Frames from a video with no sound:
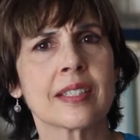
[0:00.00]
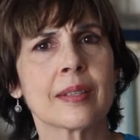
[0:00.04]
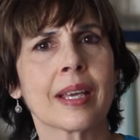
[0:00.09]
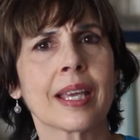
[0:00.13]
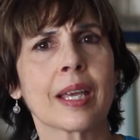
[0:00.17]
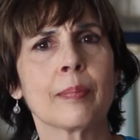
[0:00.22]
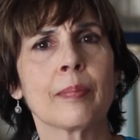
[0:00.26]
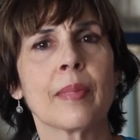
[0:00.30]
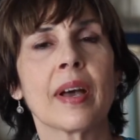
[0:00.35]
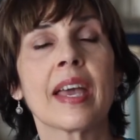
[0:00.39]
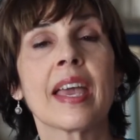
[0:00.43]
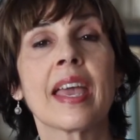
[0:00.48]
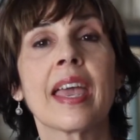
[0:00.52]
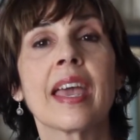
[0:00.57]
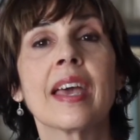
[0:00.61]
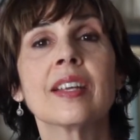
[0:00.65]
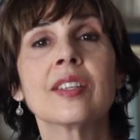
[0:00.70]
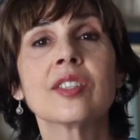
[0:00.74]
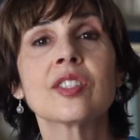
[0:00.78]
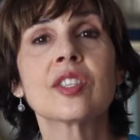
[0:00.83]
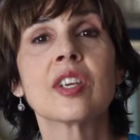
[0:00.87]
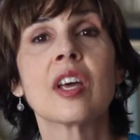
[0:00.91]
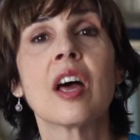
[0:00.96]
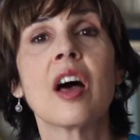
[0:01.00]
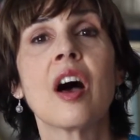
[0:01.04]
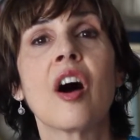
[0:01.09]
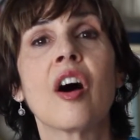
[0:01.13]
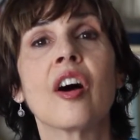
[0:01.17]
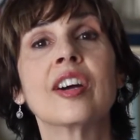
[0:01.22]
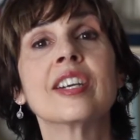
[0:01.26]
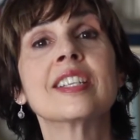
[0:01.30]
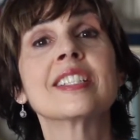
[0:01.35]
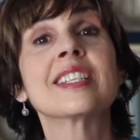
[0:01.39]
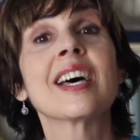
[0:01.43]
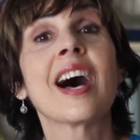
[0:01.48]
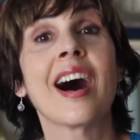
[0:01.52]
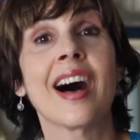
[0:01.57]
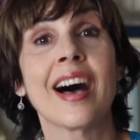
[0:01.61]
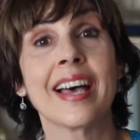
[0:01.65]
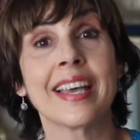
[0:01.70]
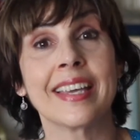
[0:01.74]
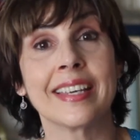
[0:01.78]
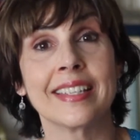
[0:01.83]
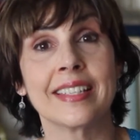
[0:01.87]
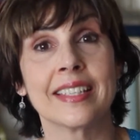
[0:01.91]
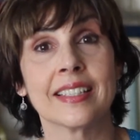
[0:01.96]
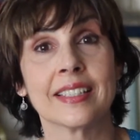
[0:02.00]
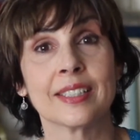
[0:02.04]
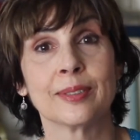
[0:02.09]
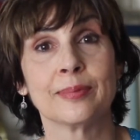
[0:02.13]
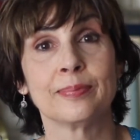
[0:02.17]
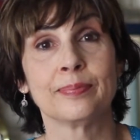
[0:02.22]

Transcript: Like my hands are tied.